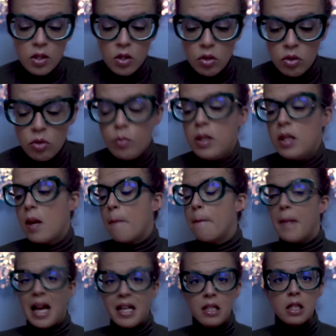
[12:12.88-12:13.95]
going to be a
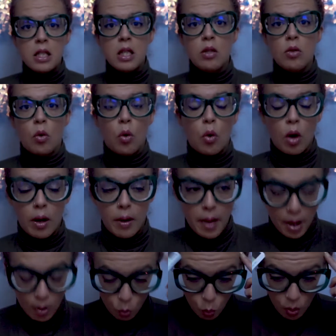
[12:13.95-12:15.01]
mindset or
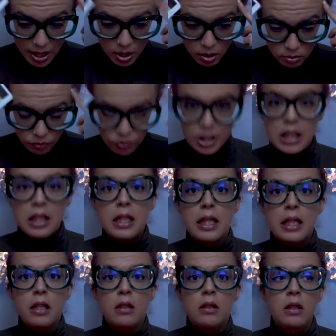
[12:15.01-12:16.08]
a way of
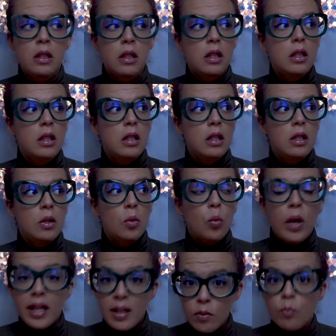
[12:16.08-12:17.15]
thinking,
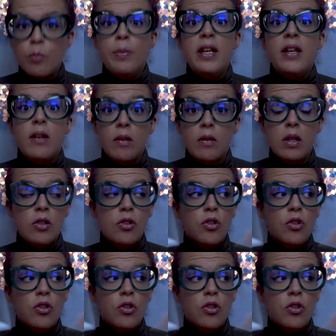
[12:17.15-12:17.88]
is